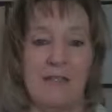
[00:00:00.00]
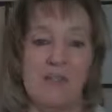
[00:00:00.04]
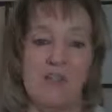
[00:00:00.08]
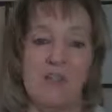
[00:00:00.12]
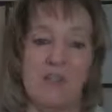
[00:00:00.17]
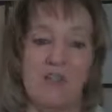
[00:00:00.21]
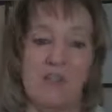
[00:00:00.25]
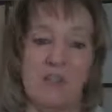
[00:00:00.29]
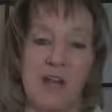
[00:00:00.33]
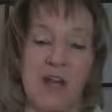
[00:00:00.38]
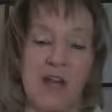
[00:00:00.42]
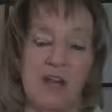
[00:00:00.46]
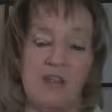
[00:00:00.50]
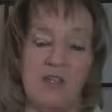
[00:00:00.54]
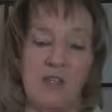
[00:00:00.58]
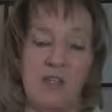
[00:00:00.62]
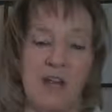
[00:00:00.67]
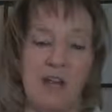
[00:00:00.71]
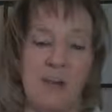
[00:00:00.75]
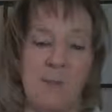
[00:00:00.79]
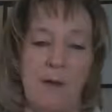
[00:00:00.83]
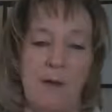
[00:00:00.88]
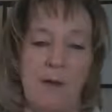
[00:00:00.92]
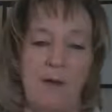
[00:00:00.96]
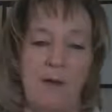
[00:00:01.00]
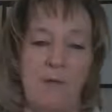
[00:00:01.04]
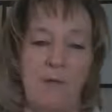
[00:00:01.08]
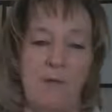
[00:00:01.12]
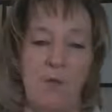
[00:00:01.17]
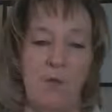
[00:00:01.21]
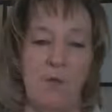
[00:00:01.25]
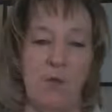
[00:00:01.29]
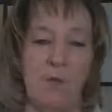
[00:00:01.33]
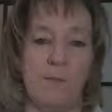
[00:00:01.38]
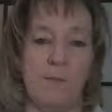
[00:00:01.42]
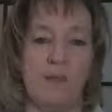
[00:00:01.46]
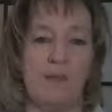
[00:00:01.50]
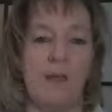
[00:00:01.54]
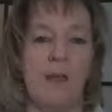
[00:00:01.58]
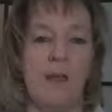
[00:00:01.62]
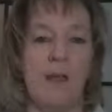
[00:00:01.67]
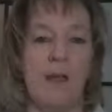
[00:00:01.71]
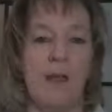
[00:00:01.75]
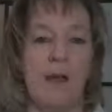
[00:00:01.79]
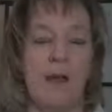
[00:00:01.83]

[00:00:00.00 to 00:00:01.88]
They just actually came out on the Forbes